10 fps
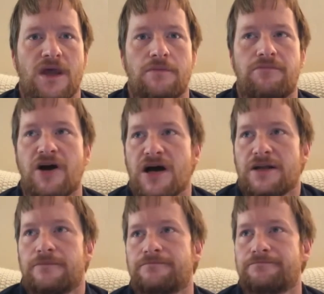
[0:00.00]

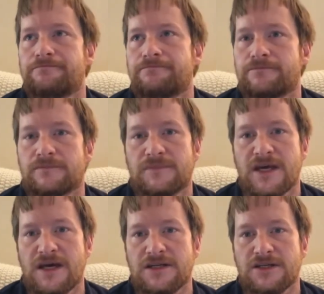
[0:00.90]
But
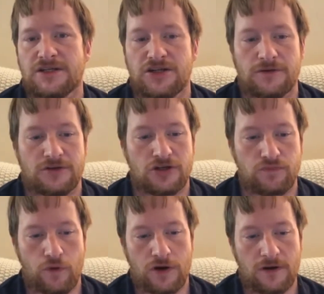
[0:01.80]
that's
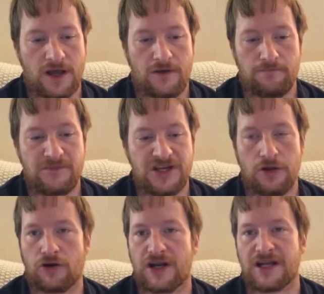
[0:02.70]
just me
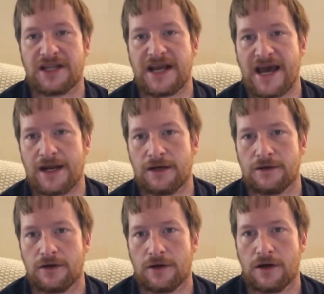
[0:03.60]
looking at the data.
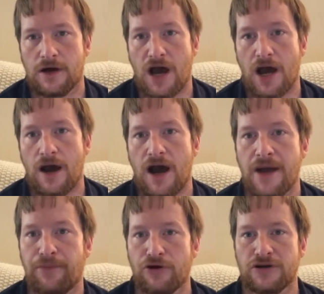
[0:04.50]
I
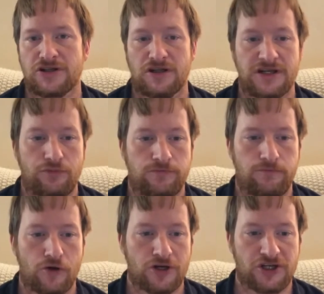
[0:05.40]
personally
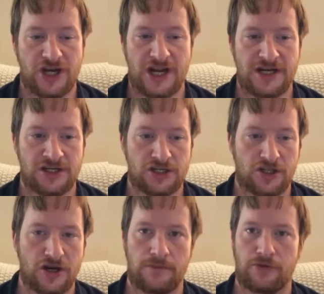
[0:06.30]
would change
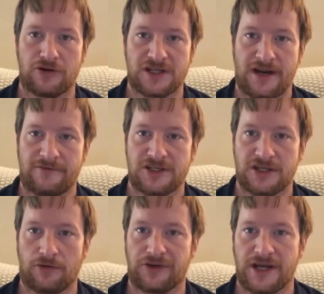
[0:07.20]
the numbers every
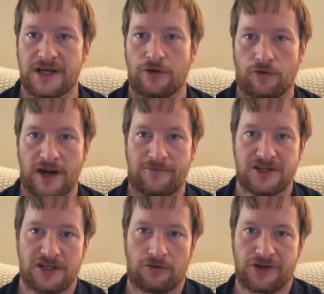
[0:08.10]
single day or every
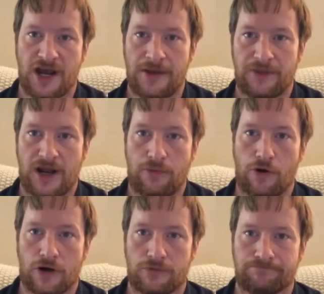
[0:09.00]
single time that I
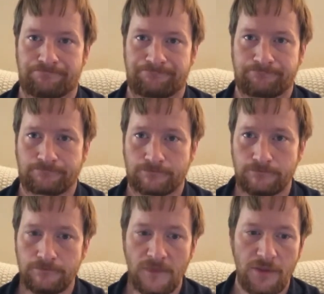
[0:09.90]
want
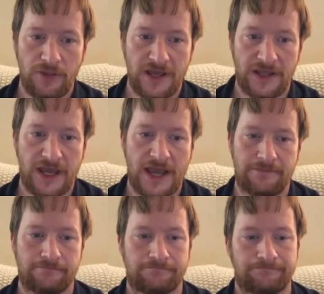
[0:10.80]
to play the game.
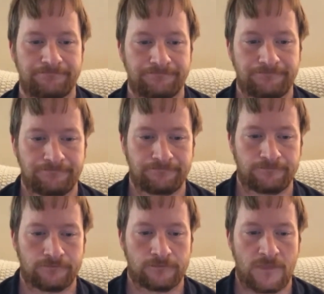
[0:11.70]

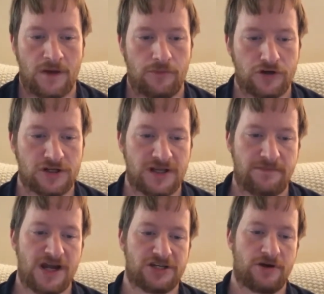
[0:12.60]
Personally,
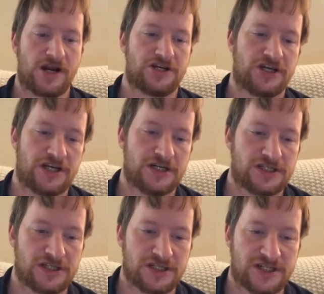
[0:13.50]
my strategy is
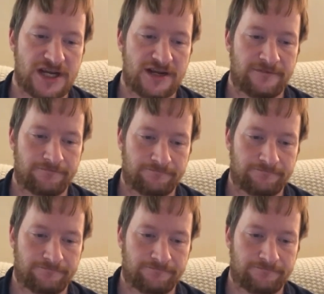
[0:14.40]
to save